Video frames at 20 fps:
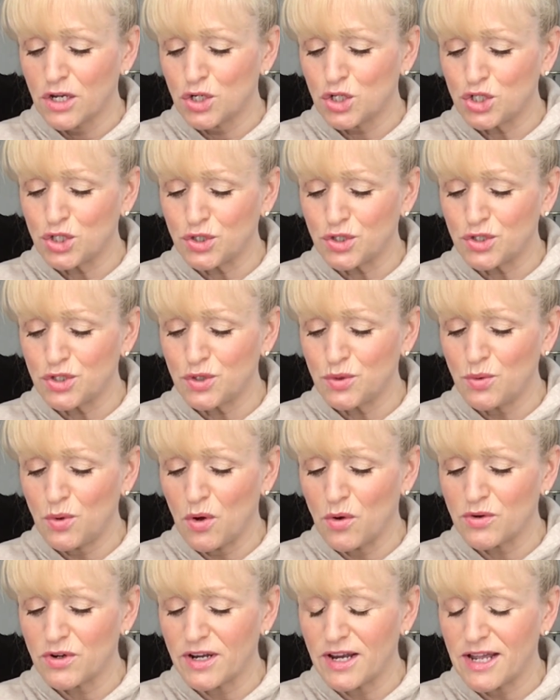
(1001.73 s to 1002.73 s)
should do
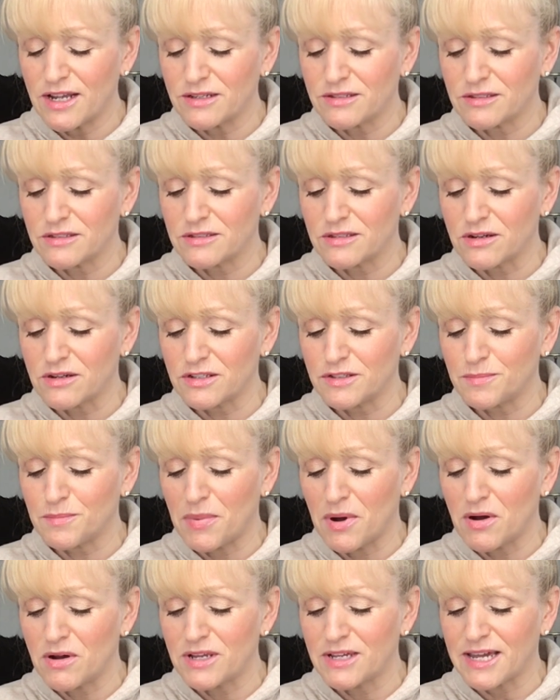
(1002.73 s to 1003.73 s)
on an exercise
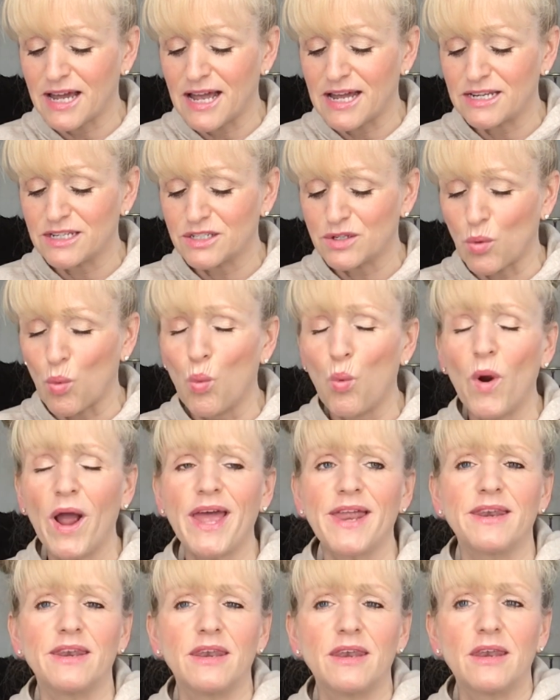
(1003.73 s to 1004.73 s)
bike and
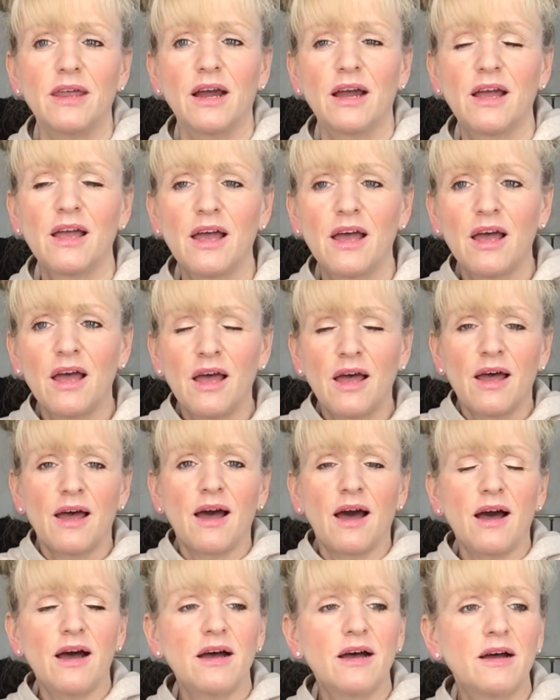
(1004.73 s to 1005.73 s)
when?
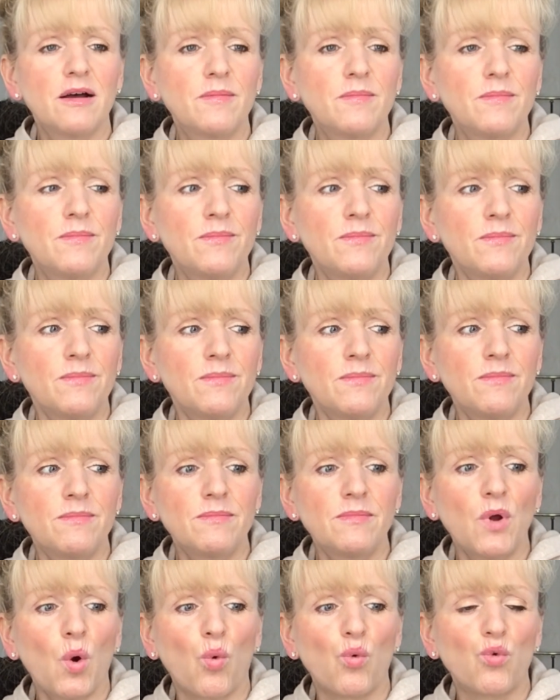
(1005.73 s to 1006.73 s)

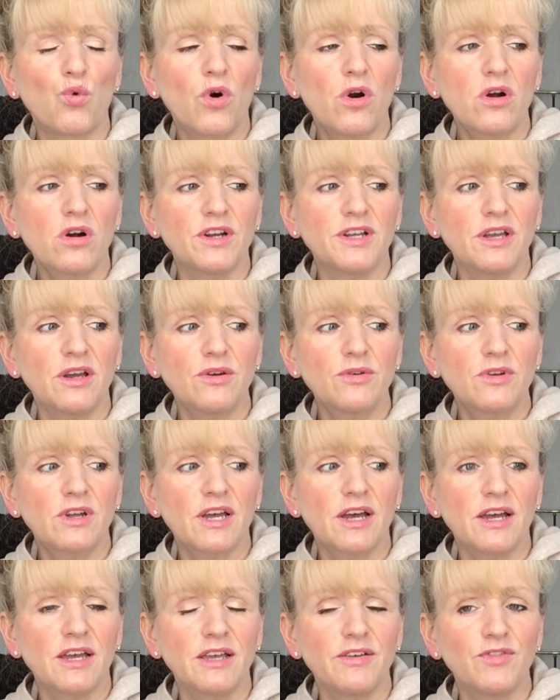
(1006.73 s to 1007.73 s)
Right,
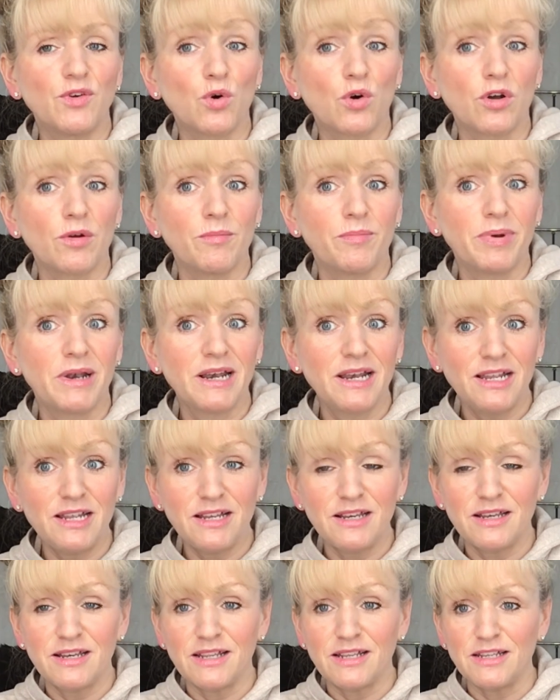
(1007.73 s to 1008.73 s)
okay, if you're
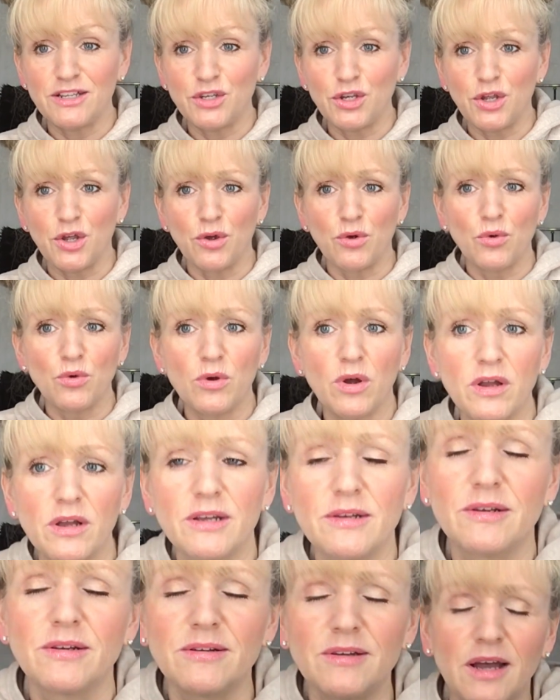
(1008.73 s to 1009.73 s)
completely new,
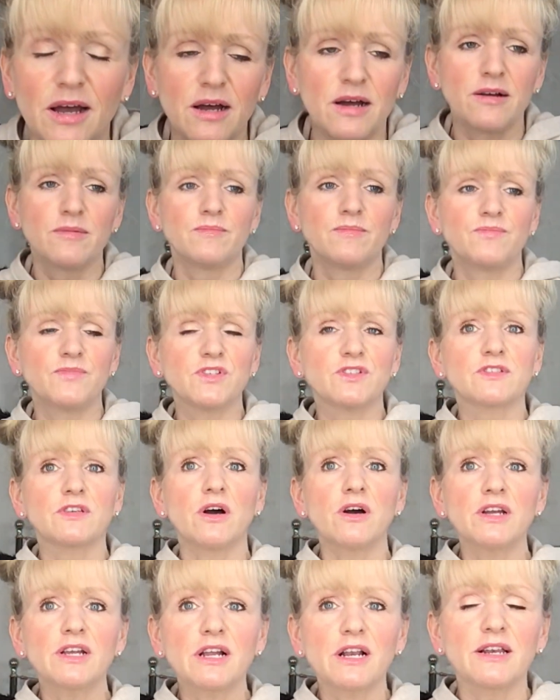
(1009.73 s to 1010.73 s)

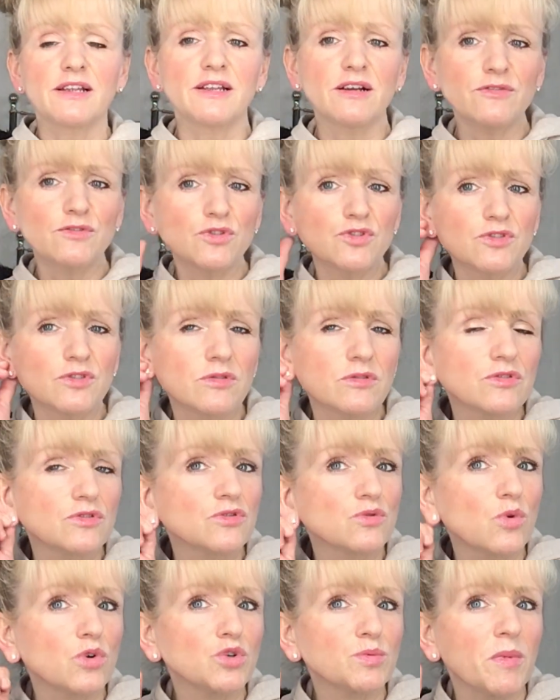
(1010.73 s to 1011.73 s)
cycling, I've just
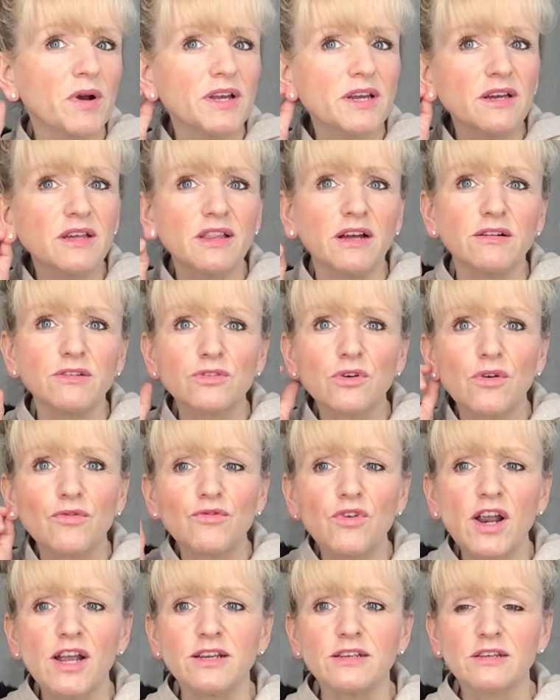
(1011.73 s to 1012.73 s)
squashed my ear there, it's gone
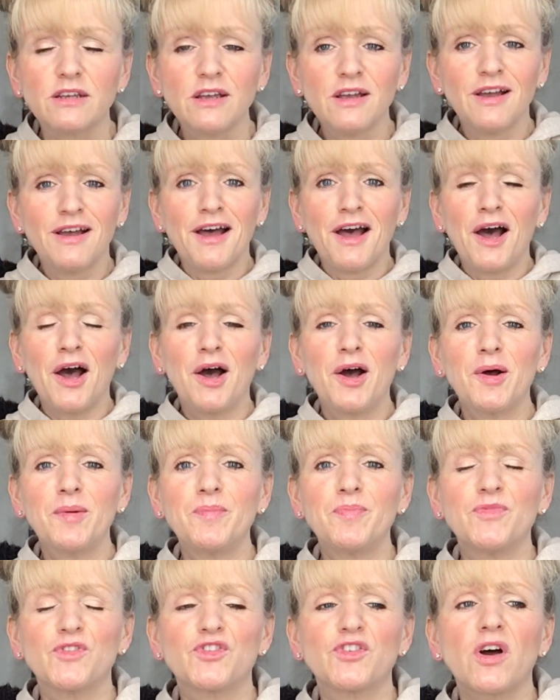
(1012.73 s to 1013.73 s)
red.
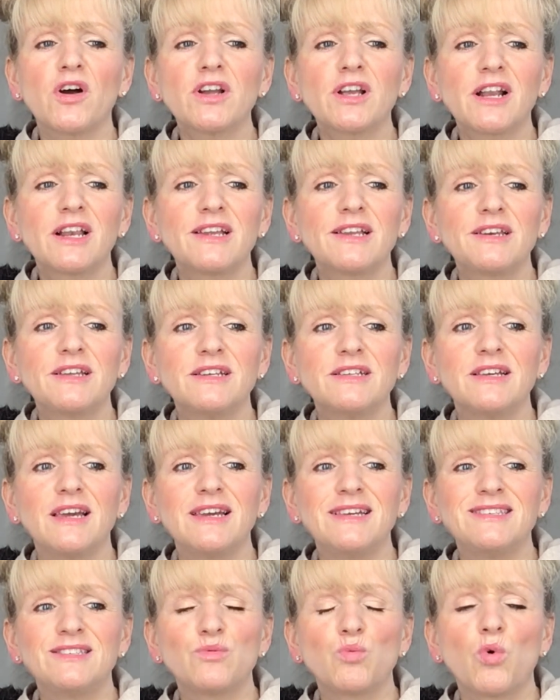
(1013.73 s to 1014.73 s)
Cycling
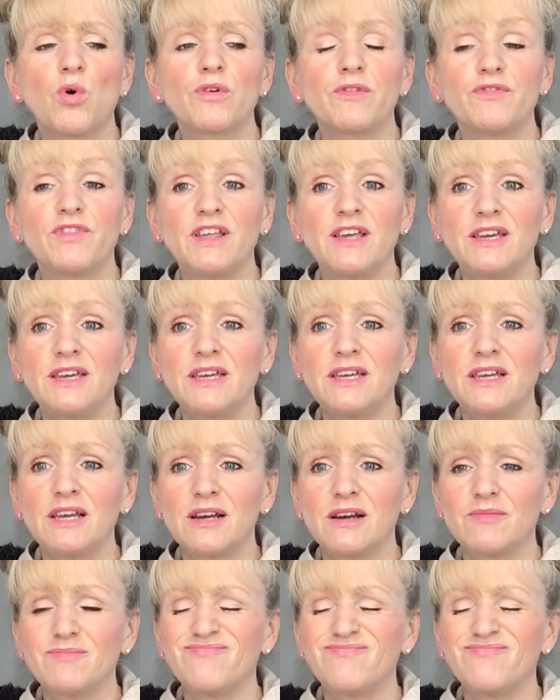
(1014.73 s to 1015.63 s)
is one of the